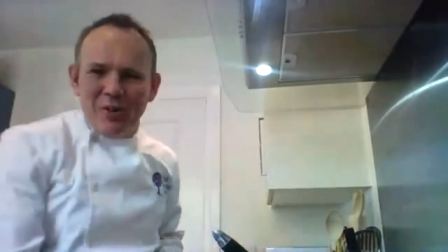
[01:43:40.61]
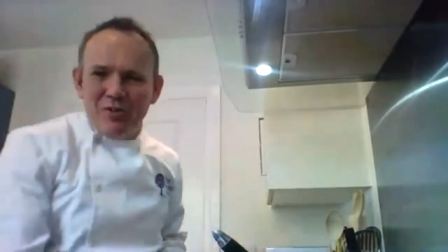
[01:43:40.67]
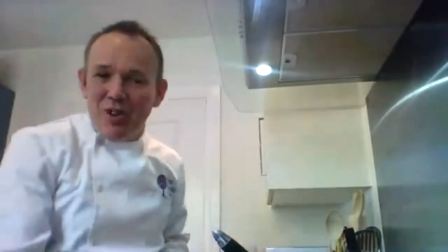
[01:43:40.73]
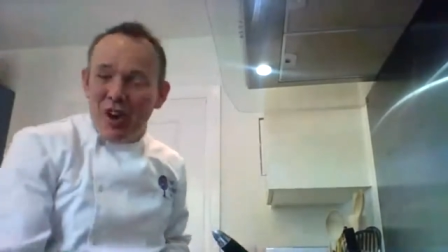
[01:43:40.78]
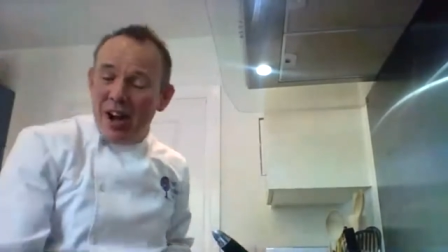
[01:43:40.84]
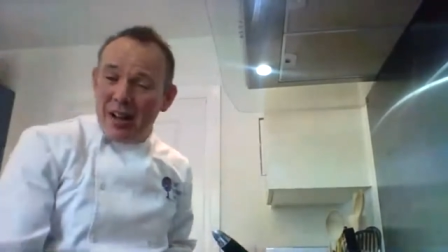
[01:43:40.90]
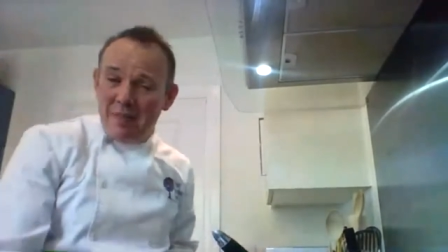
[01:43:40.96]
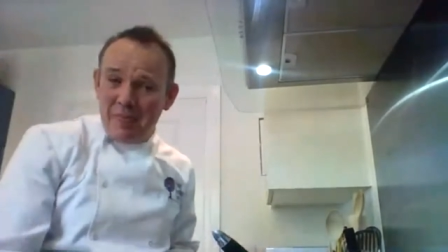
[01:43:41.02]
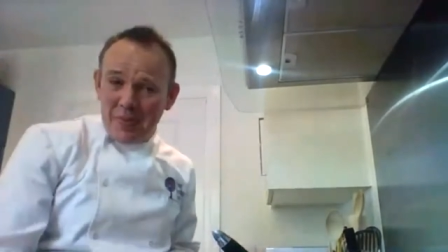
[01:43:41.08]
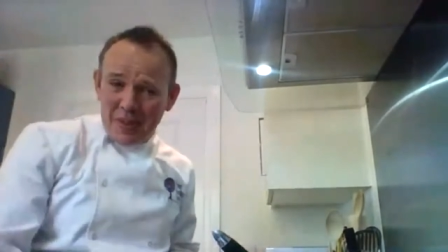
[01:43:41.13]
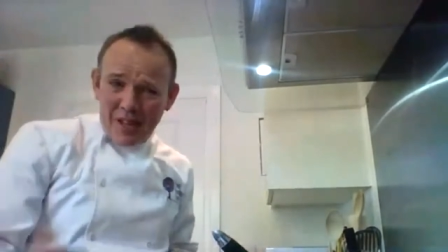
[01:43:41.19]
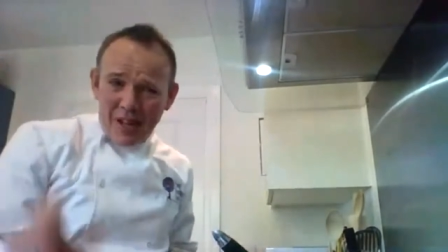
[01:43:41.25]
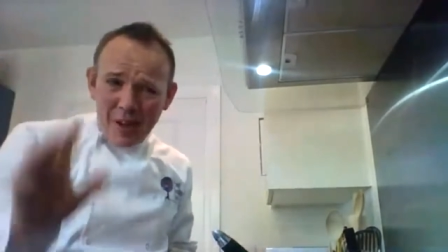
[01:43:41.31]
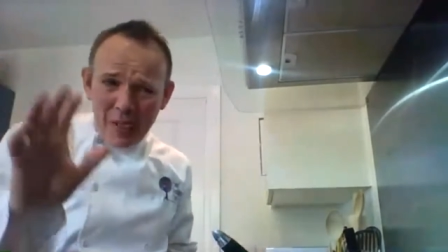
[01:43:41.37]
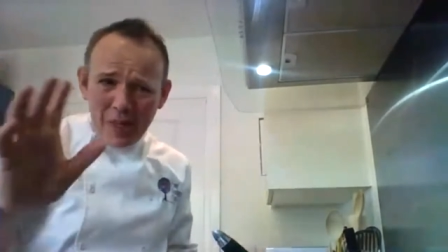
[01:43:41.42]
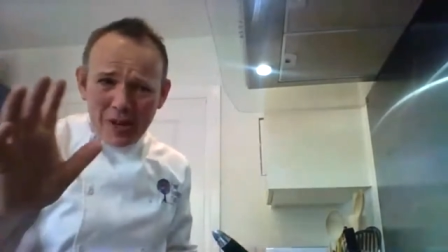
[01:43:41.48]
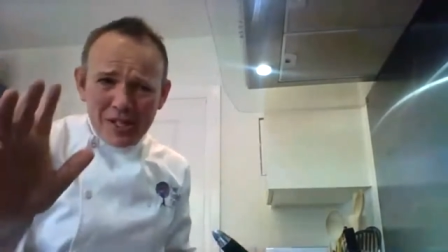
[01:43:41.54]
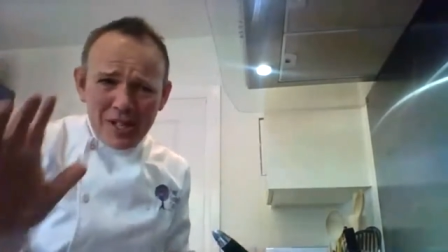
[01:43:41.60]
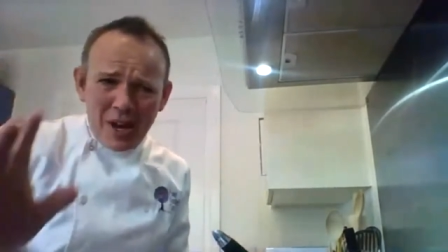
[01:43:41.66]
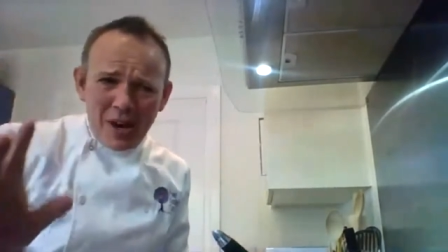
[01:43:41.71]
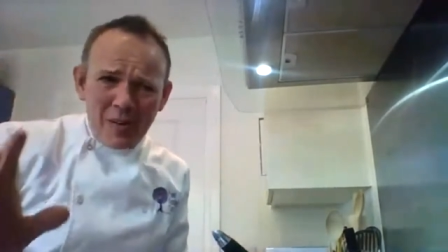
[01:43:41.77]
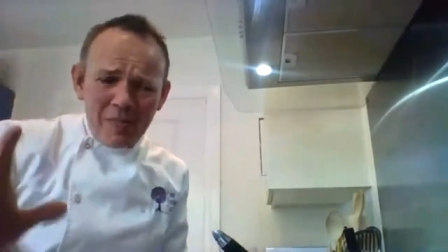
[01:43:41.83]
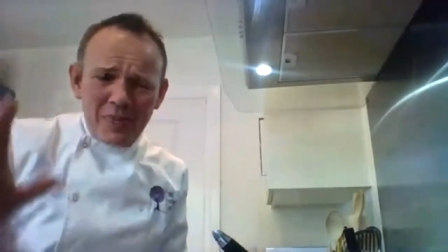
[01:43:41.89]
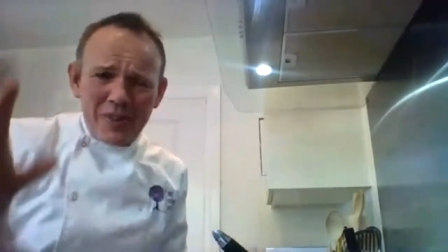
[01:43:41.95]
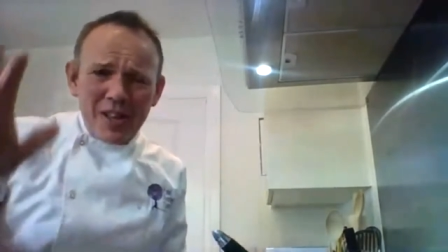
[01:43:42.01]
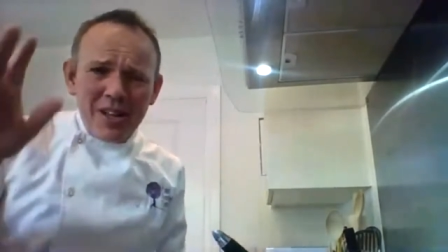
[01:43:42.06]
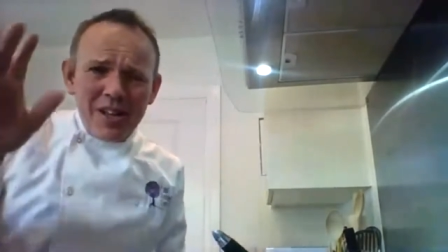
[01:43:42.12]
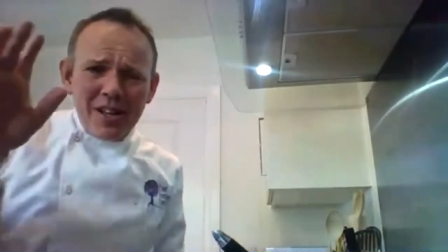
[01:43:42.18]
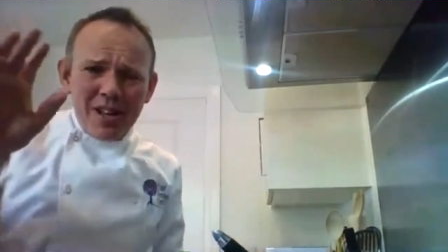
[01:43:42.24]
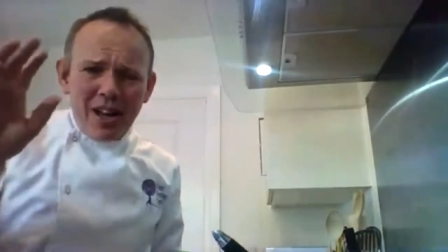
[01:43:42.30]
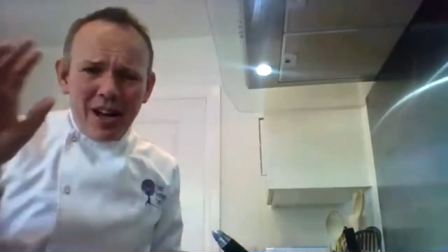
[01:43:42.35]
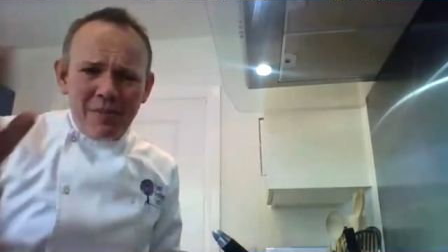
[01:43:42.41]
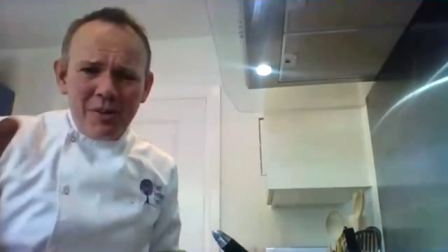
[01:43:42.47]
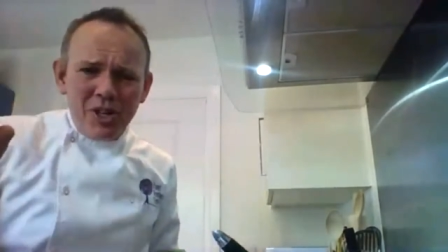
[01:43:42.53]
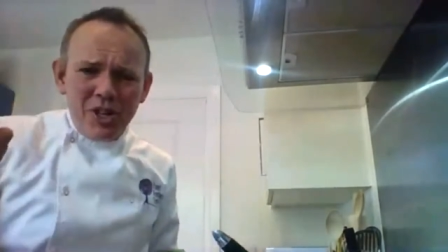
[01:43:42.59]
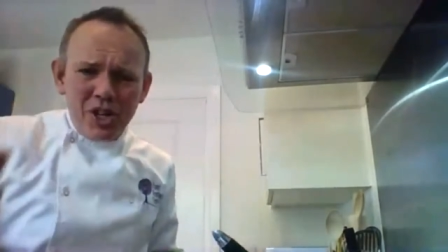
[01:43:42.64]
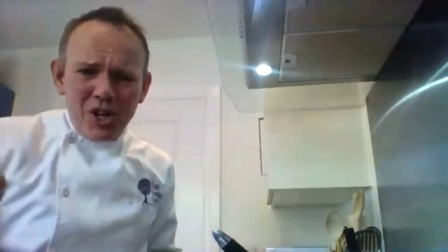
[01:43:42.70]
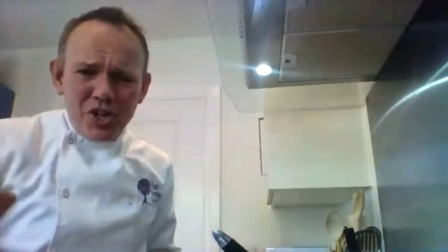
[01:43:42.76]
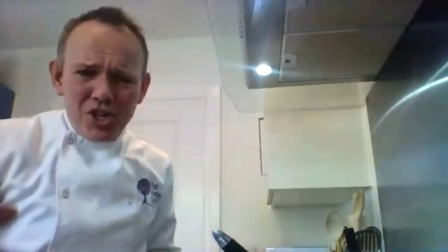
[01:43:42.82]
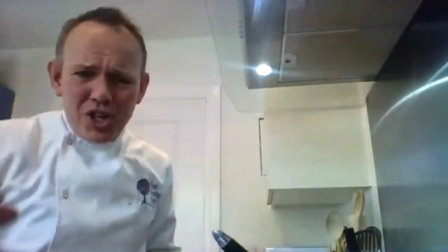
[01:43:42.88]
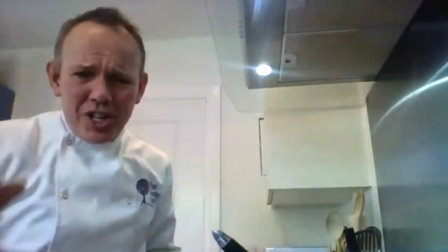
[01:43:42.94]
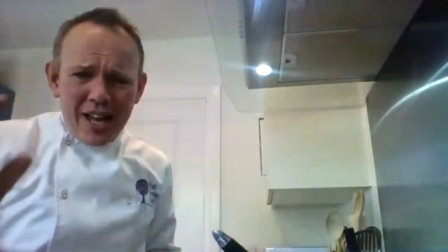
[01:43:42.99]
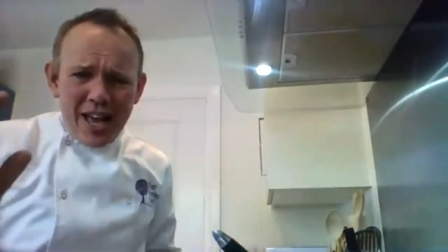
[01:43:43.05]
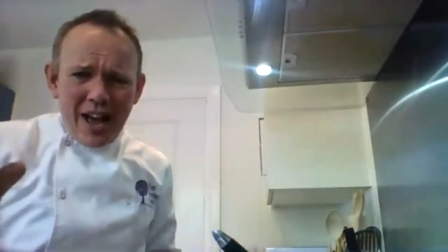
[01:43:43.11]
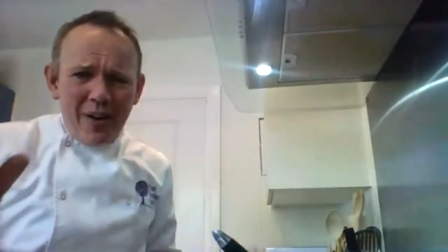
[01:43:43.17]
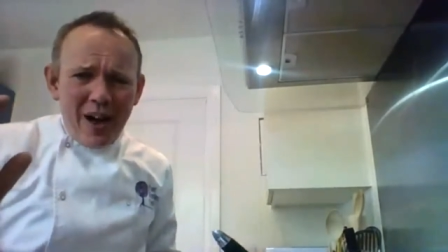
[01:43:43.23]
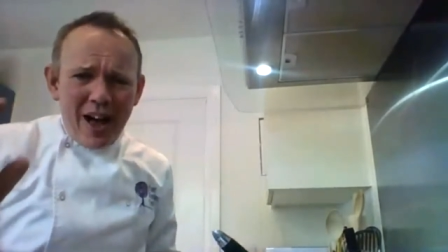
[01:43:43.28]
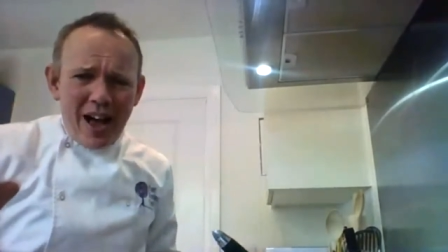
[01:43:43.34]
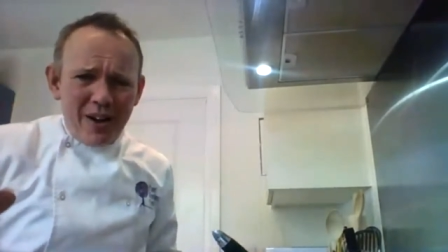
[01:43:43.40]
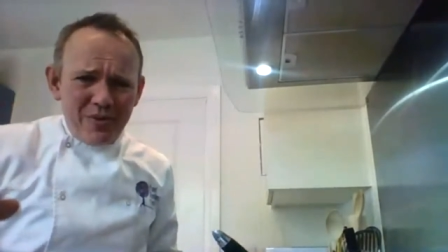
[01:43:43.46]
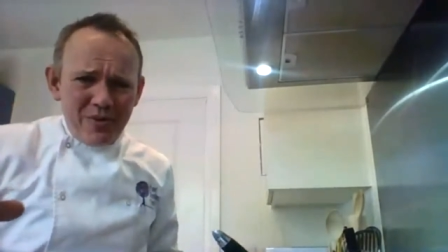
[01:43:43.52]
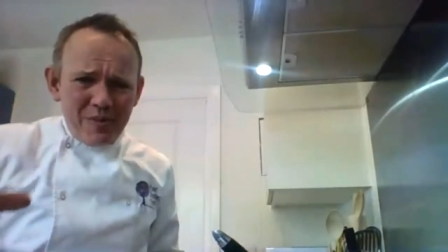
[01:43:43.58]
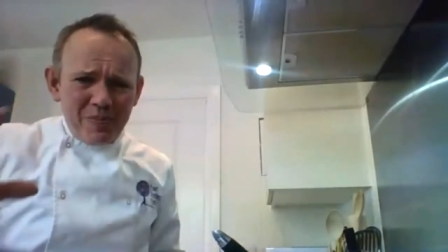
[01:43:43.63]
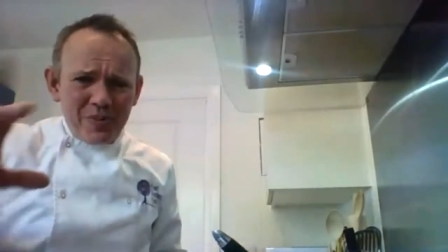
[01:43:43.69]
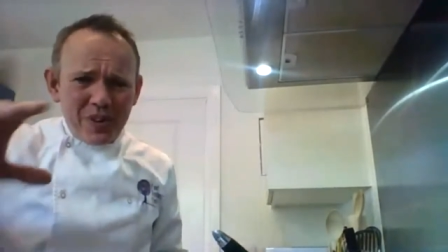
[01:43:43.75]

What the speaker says: Right. So you should now have